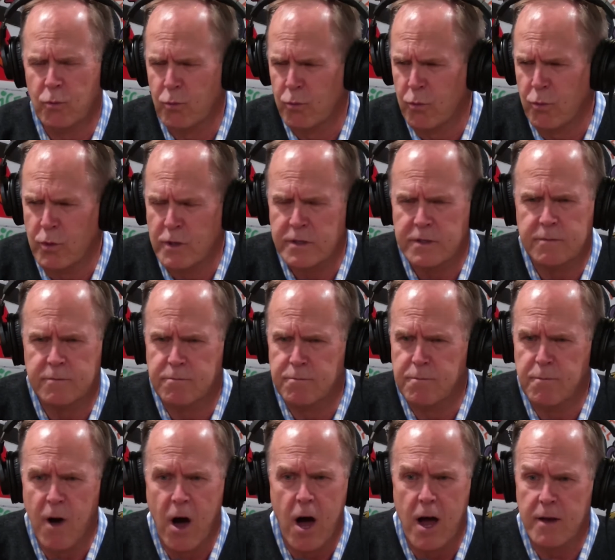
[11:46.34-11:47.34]
was
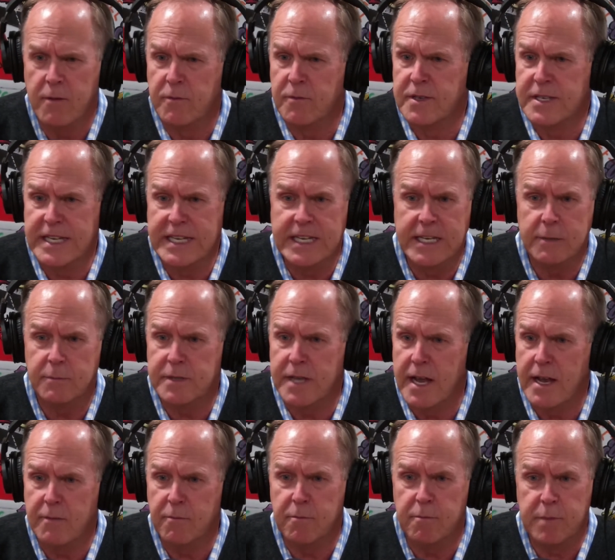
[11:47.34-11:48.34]
on teams
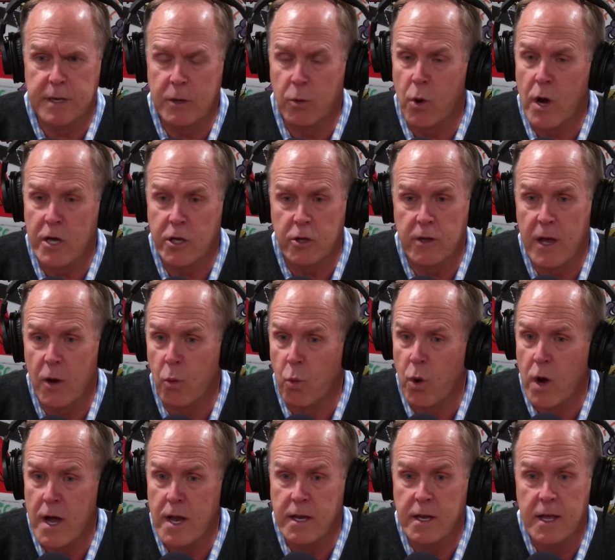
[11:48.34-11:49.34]
at BYU that
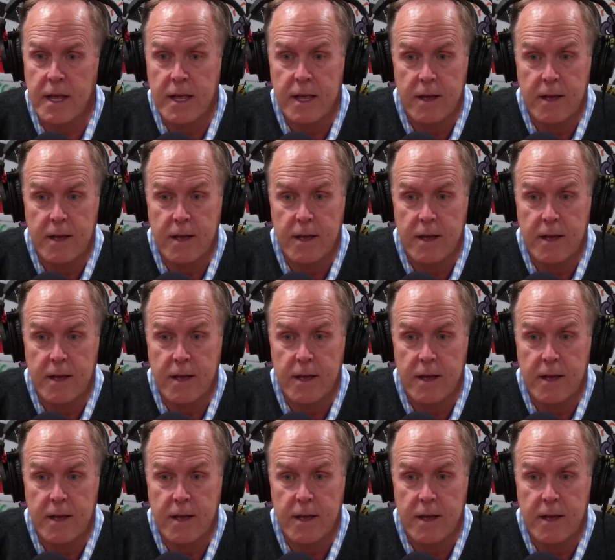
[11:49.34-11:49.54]
won